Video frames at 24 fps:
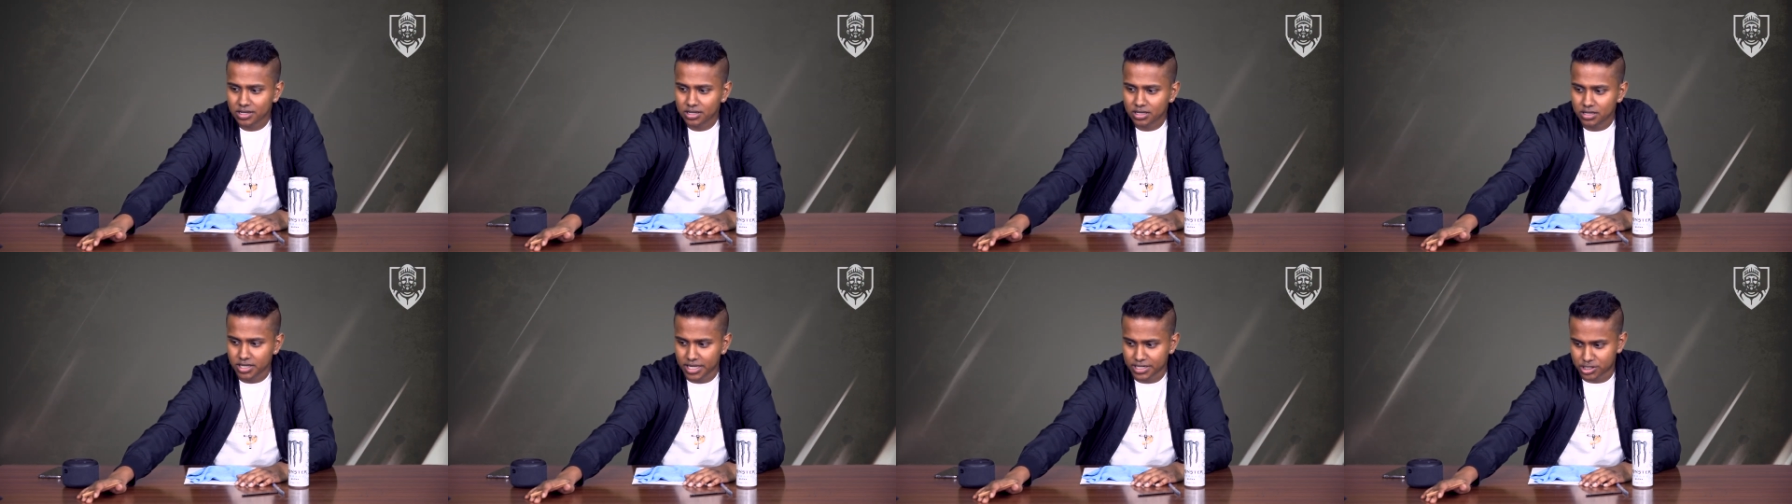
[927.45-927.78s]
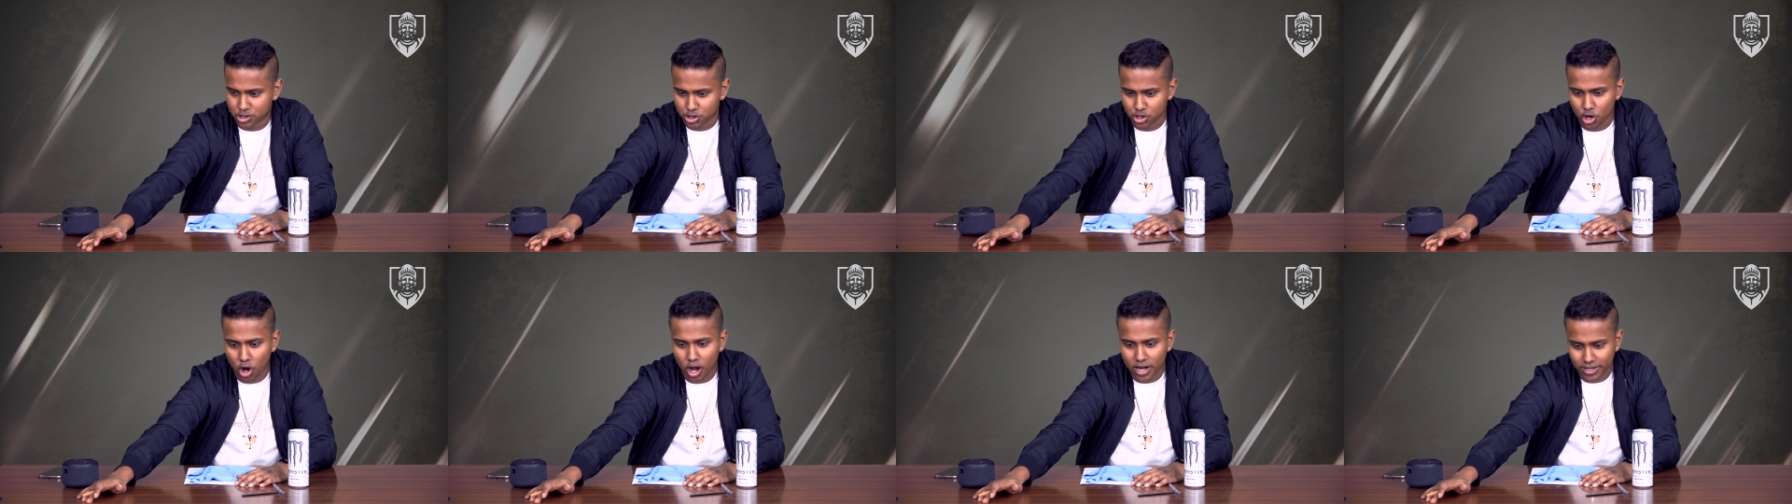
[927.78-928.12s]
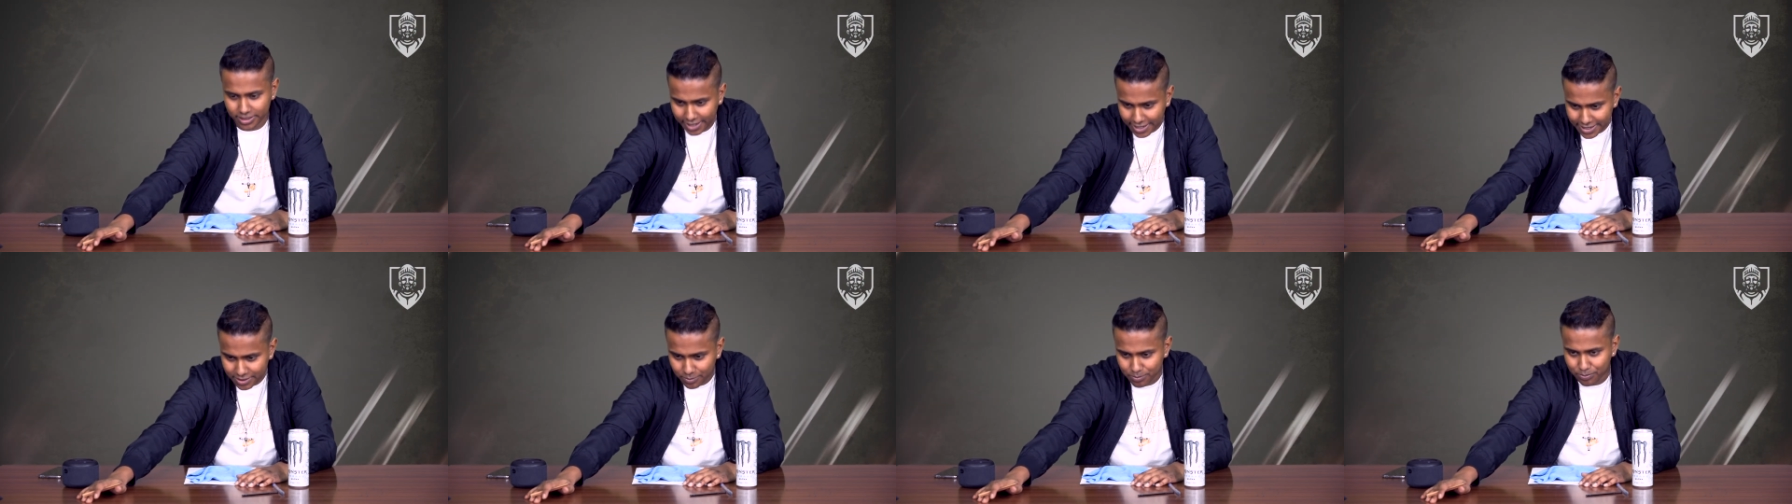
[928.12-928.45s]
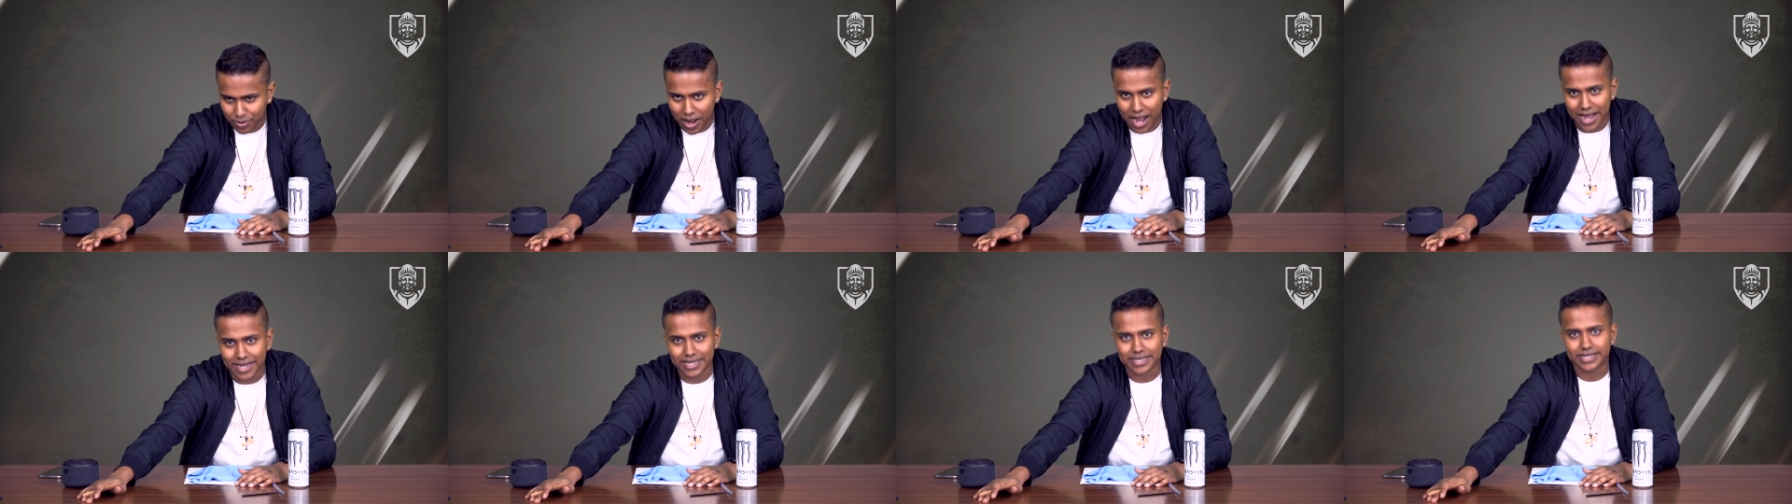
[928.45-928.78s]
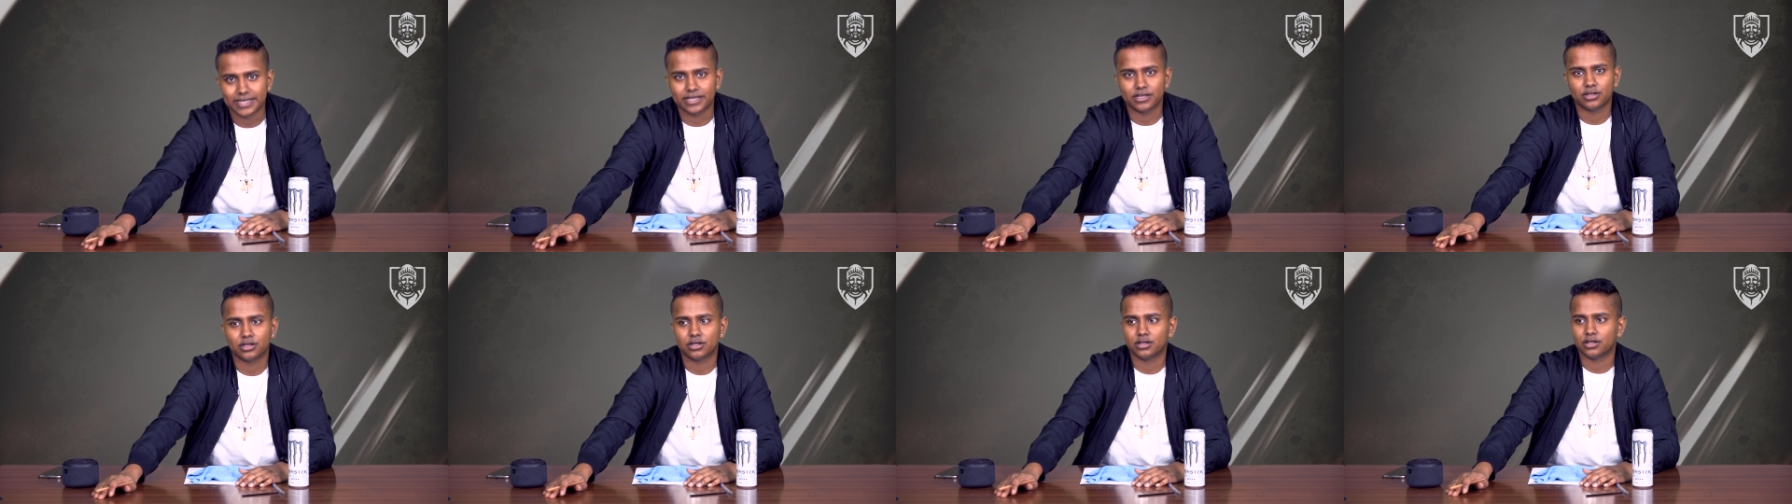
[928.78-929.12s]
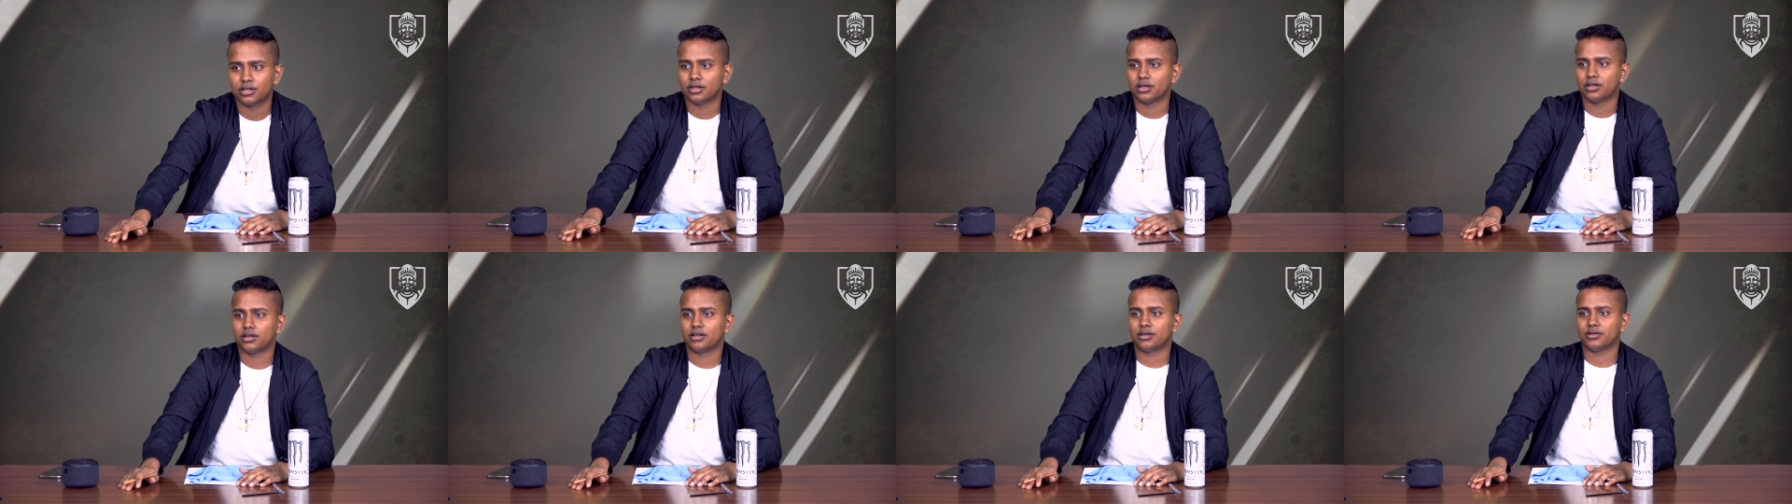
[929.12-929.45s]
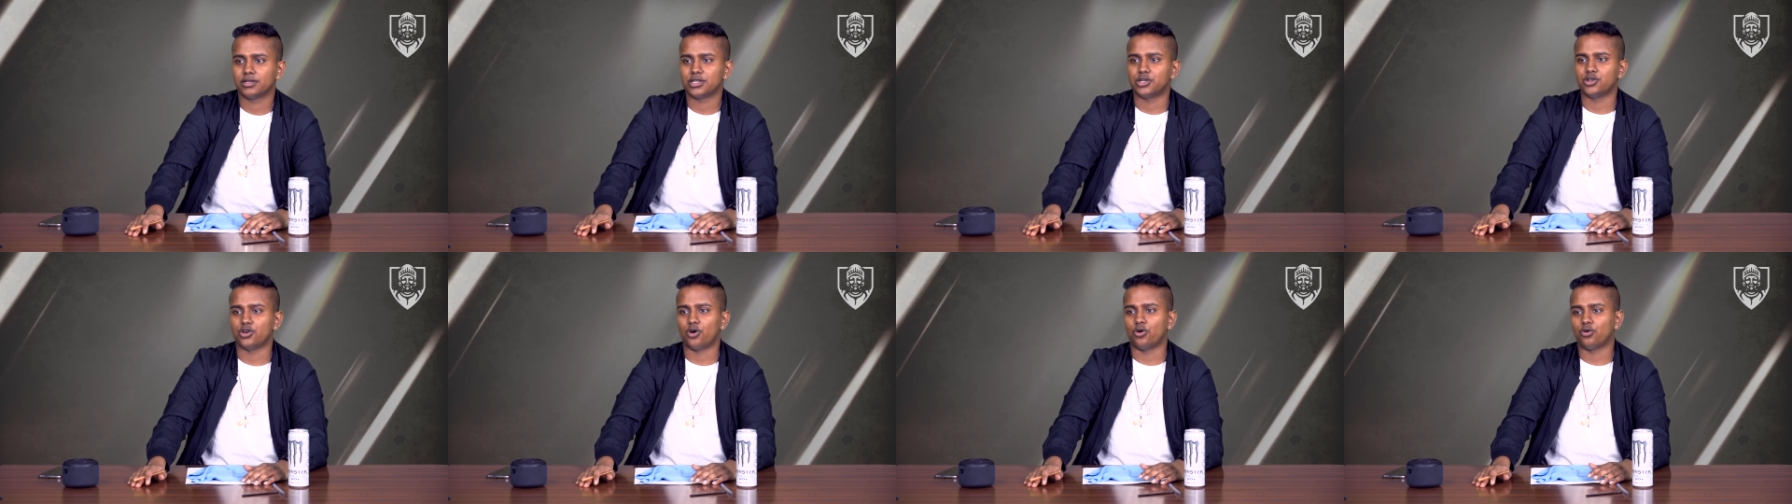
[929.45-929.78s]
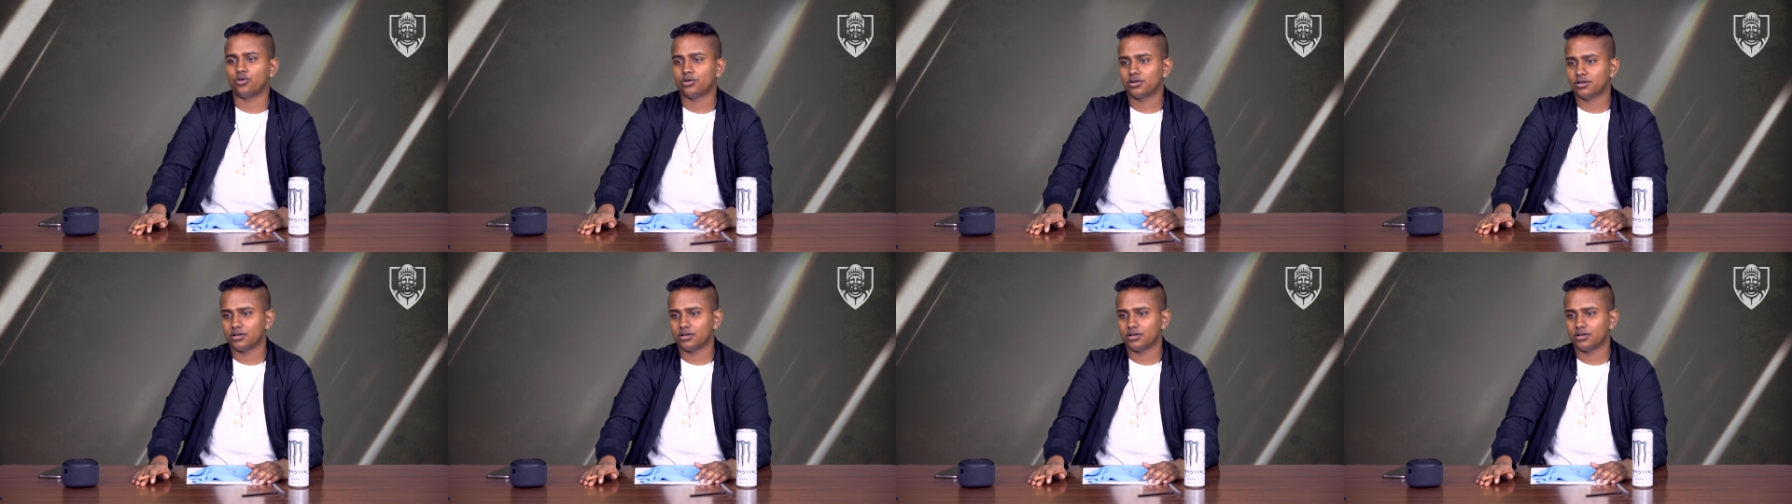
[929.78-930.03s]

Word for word: it's not like buying, you know,